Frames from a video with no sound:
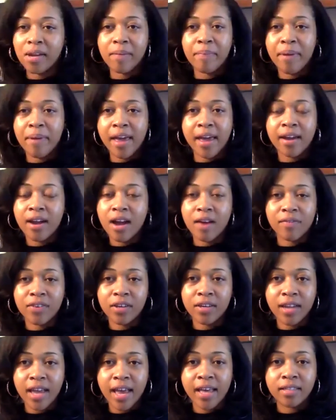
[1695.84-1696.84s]
are paying off
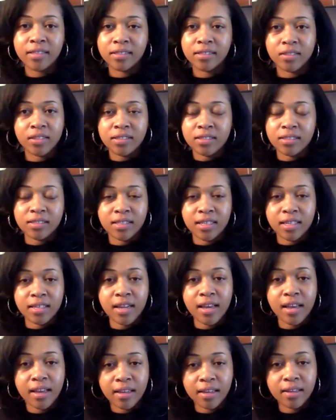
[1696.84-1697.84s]
your debt, so this is good
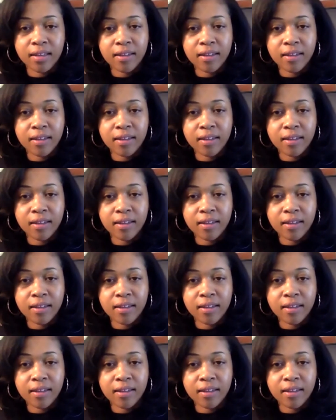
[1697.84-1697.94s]
debt.